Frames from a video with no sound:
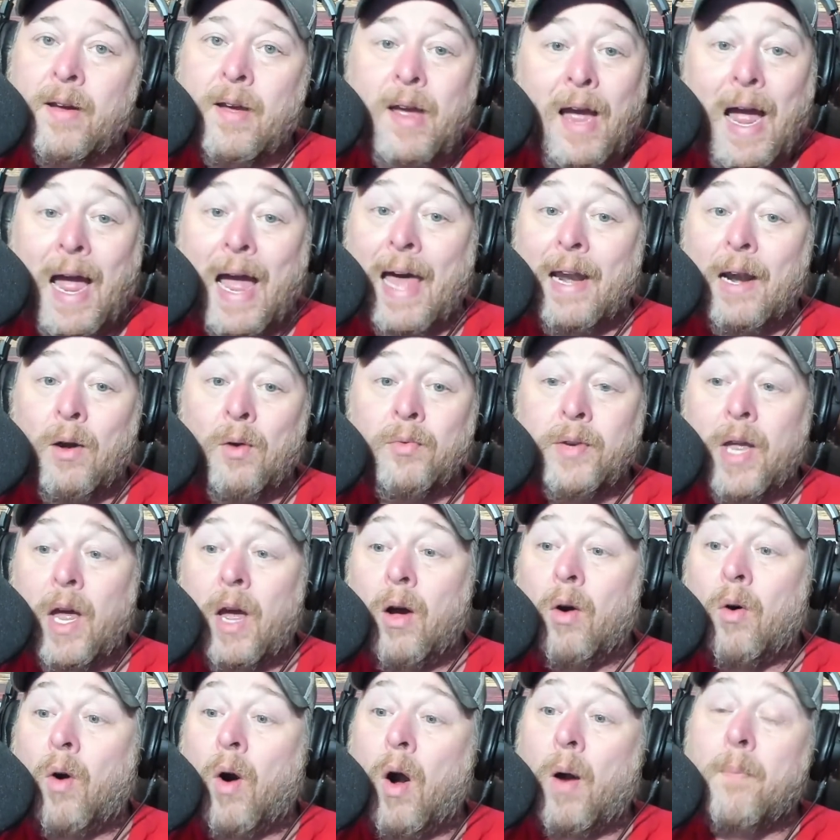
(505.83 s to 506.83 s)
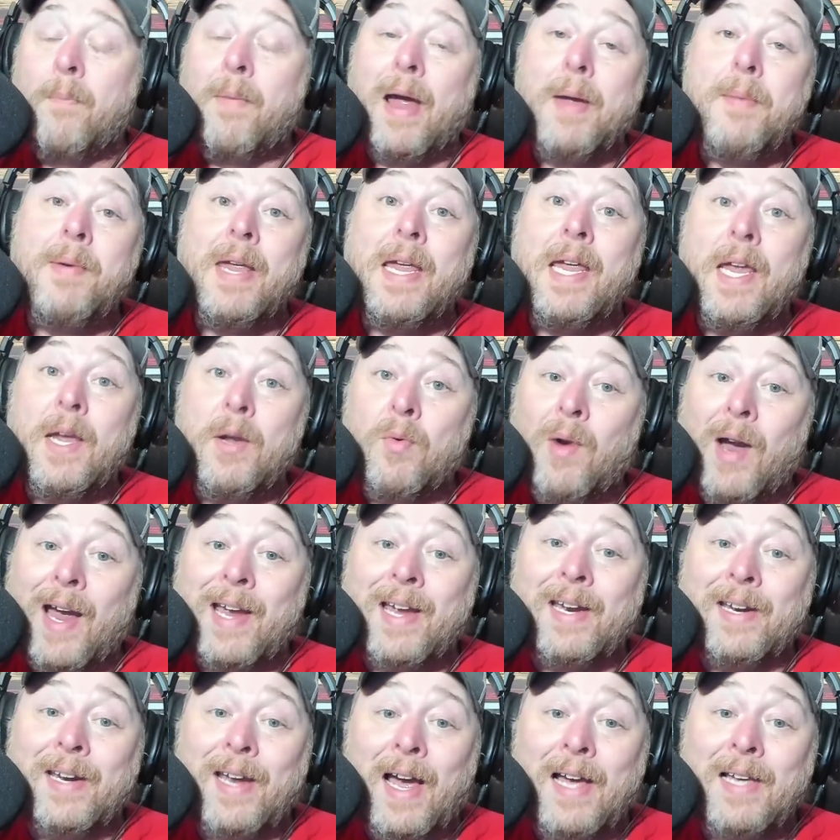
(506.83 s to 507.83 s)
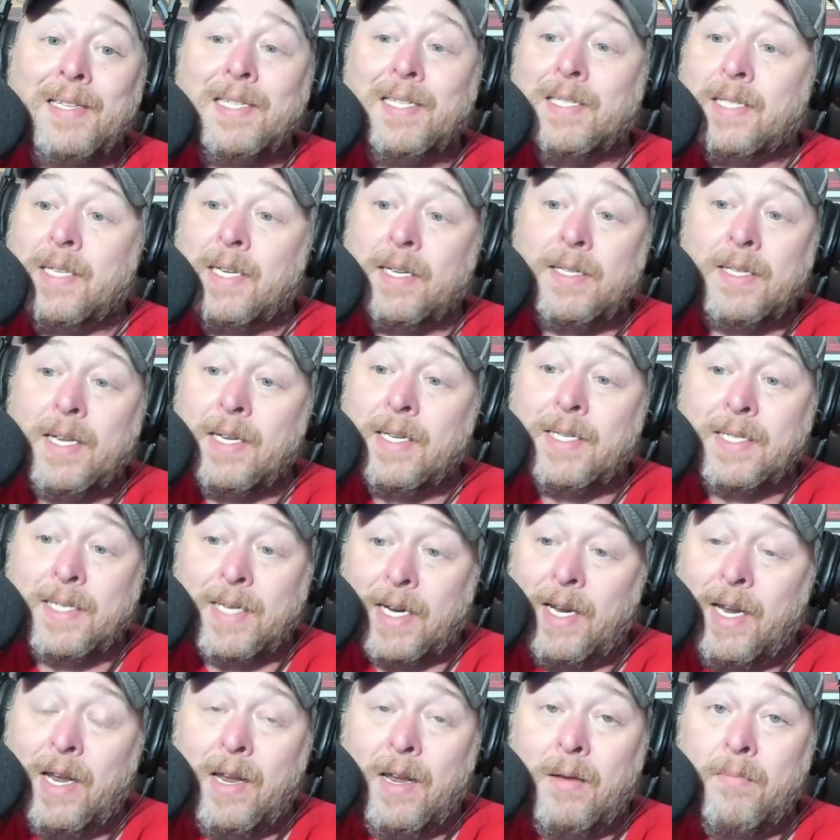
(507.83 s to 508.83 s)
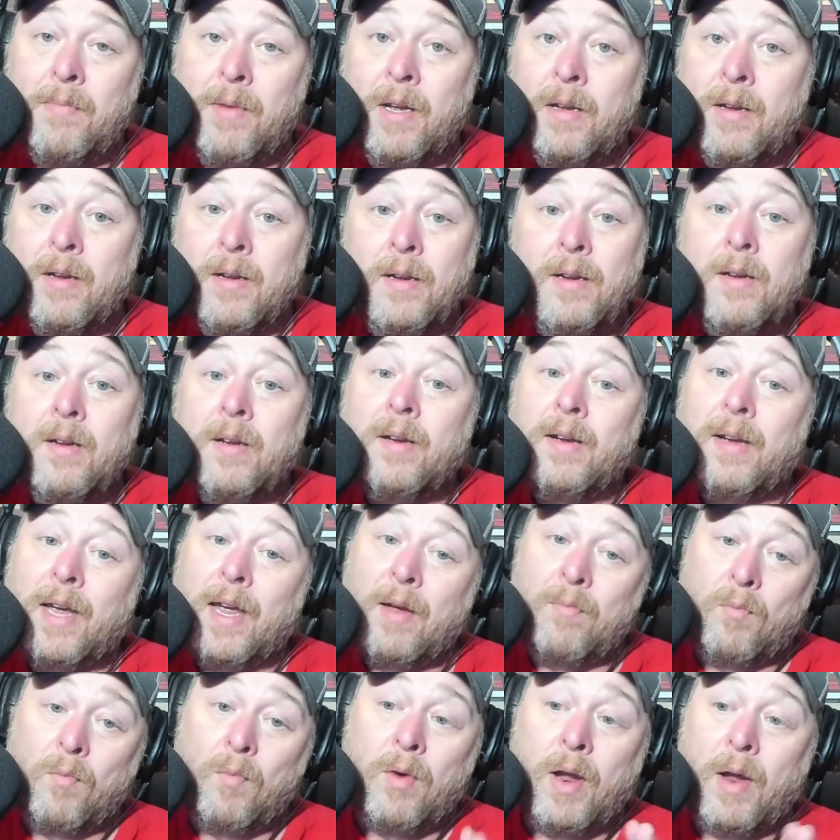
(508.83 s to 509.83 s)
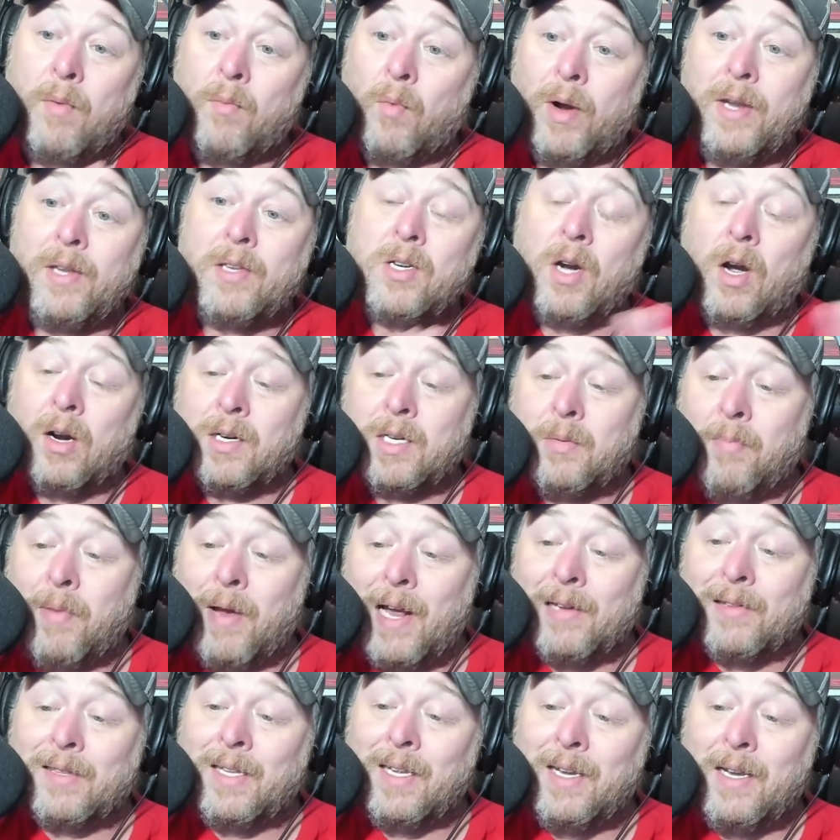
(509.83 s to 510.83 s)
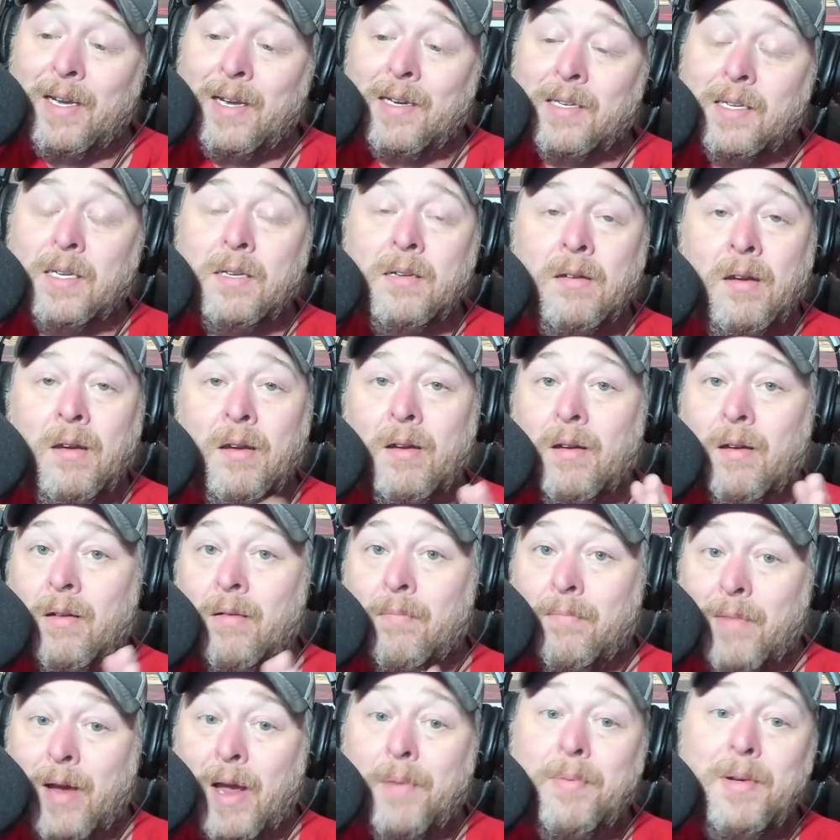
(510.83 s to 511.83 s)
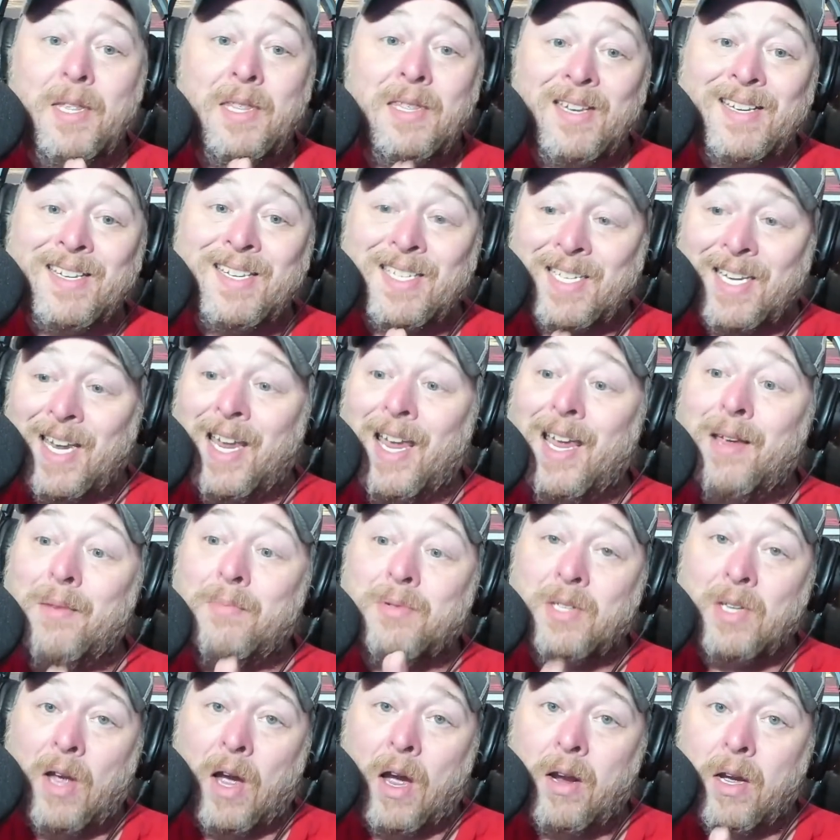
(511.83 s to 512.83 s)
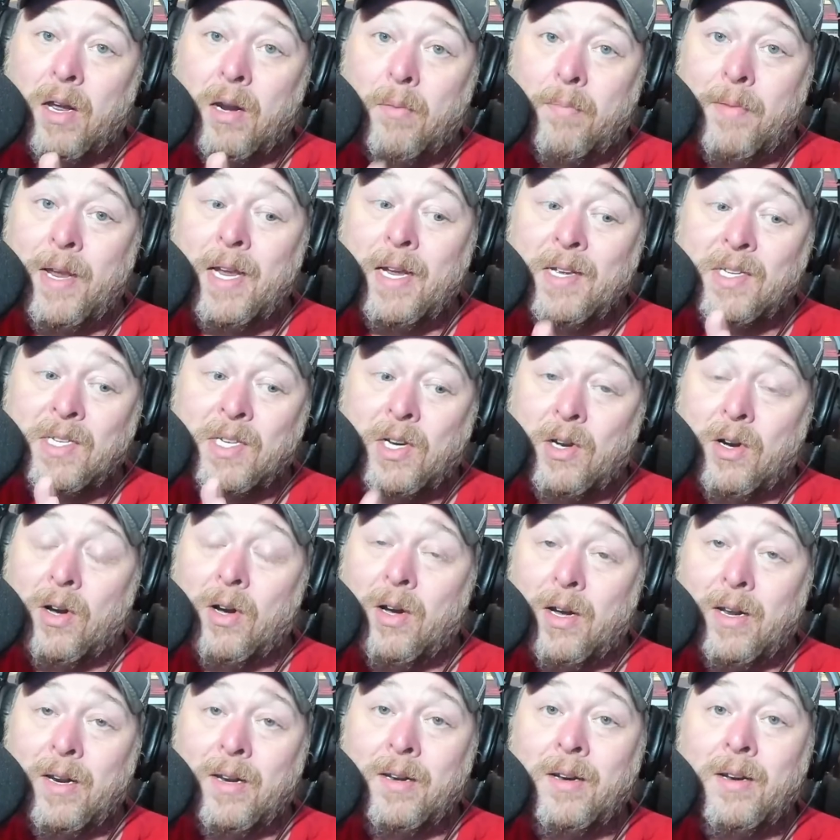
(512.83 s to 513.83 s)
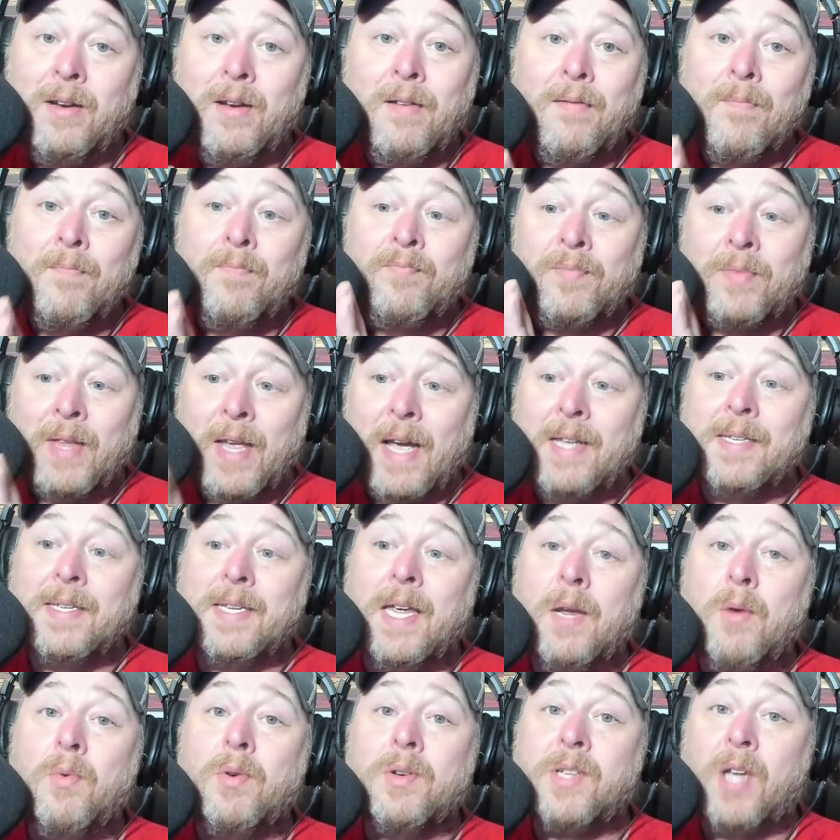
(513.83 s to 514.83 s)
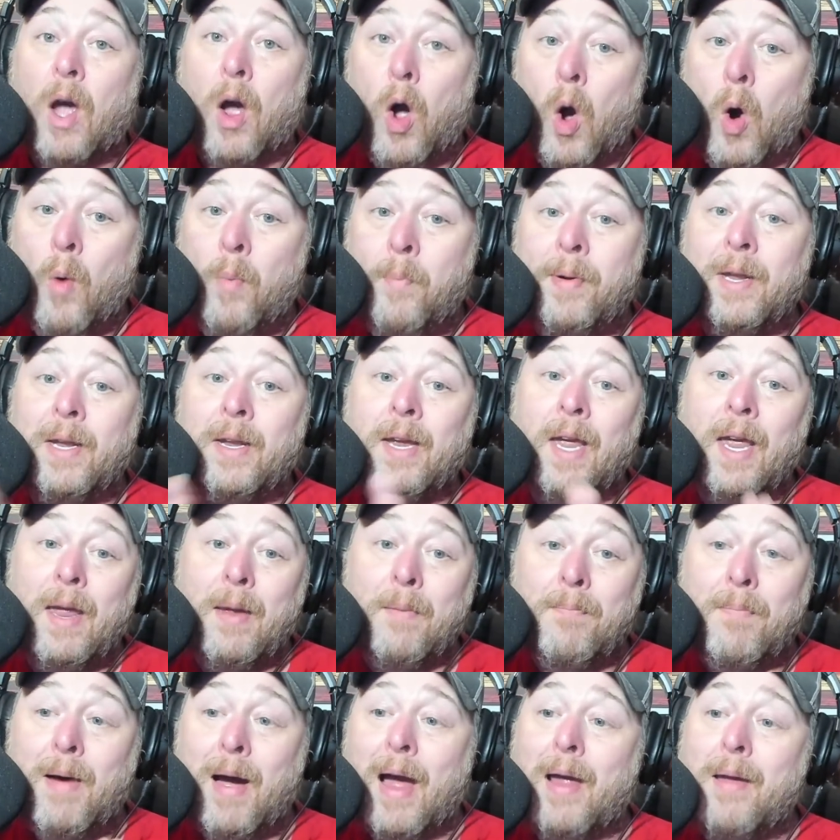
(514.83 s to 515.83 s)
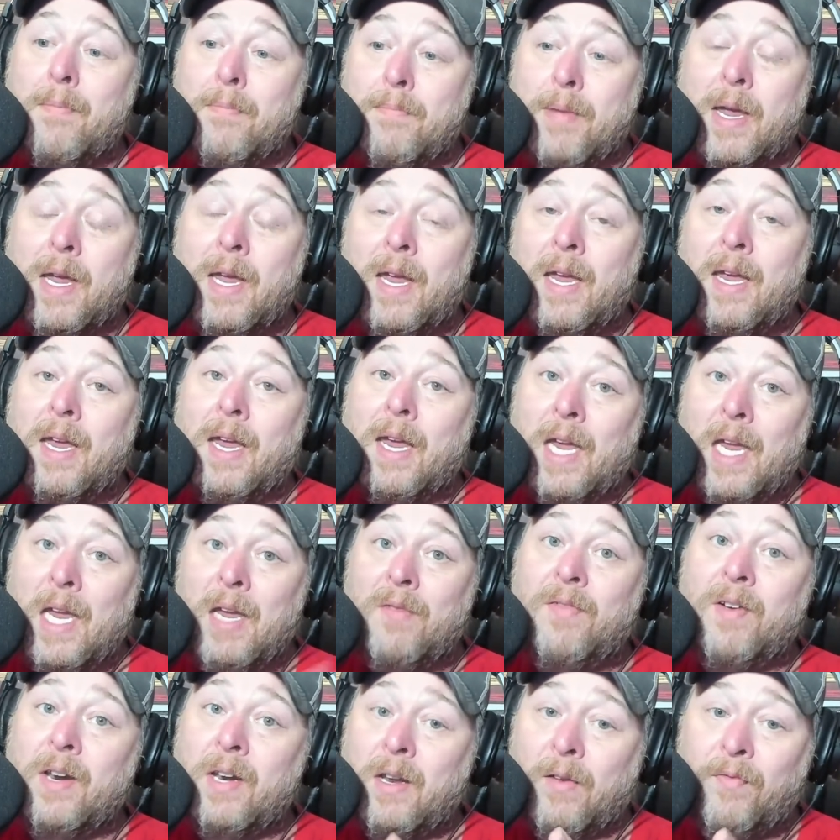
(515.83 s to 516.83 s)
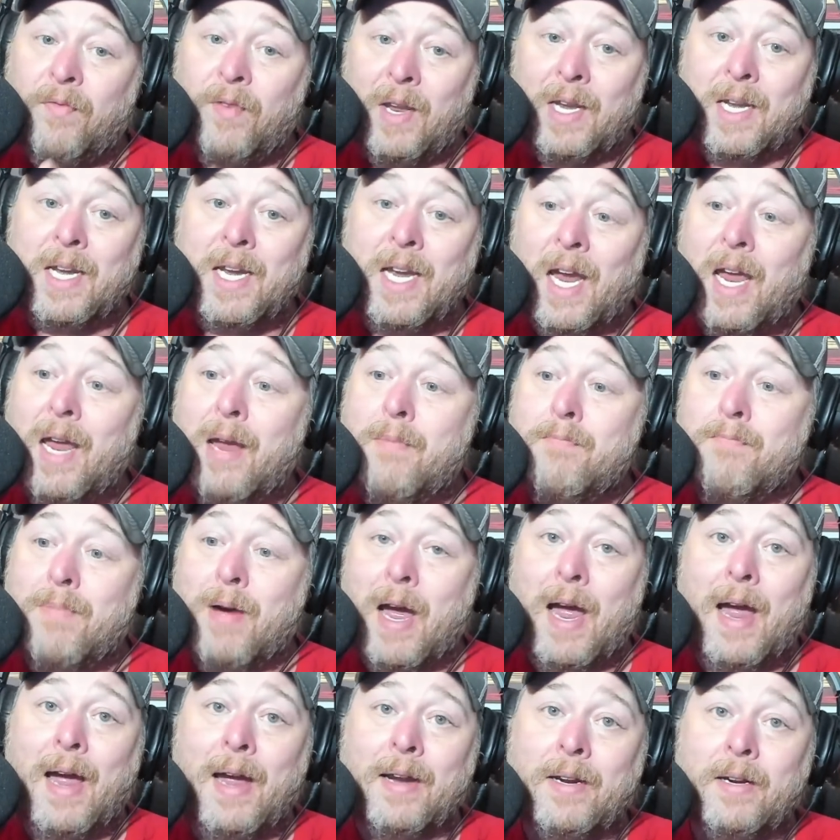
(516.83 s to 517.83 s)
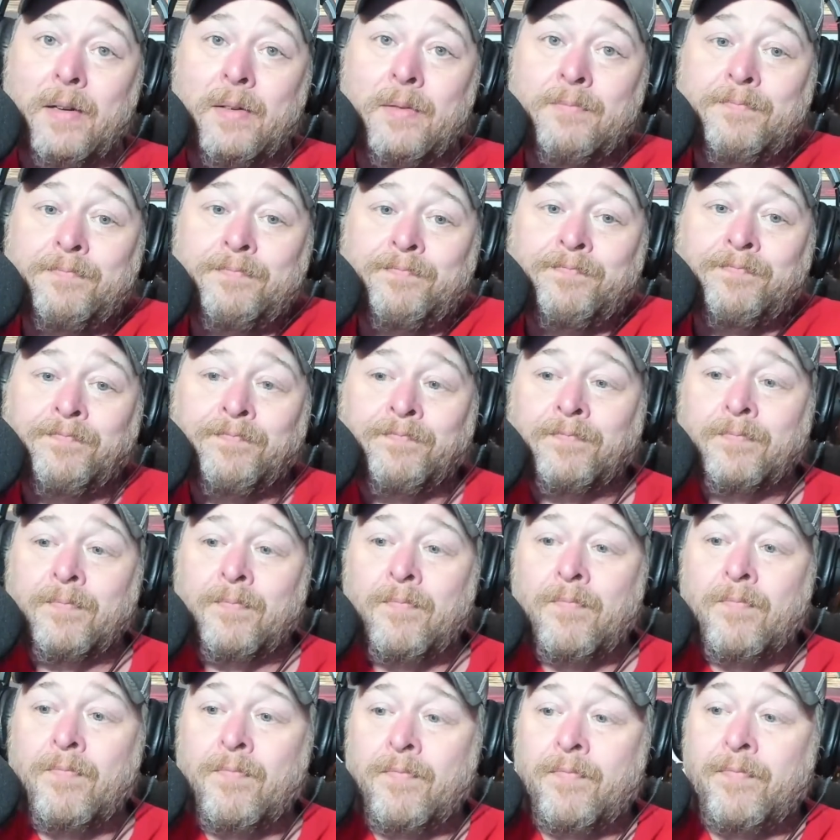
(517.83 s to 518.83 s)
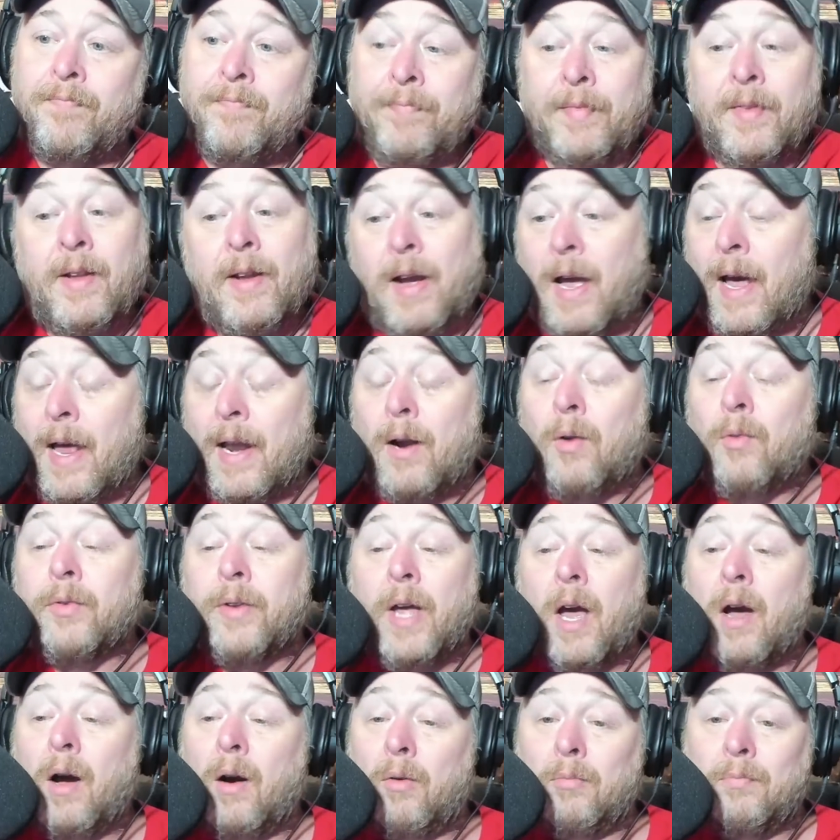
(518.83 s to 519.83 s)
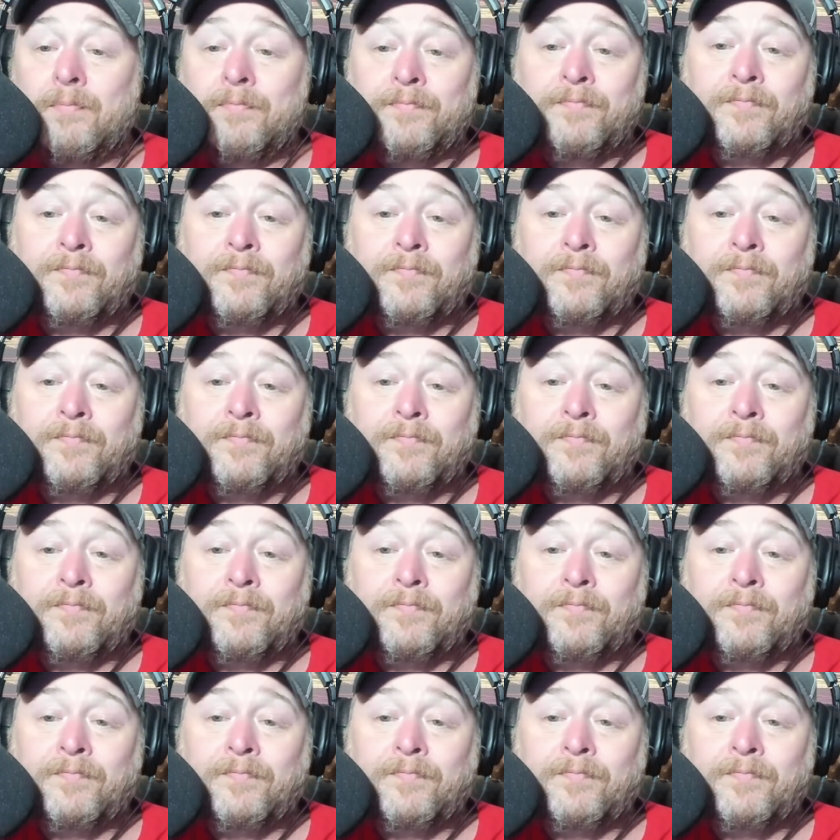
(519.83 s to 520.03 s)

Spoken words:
I don't know. Or maybe he recognizes that this team, and we talked about this, maybe this team's not going to be as good as he was hoping it might be, even if he came back. I don't know.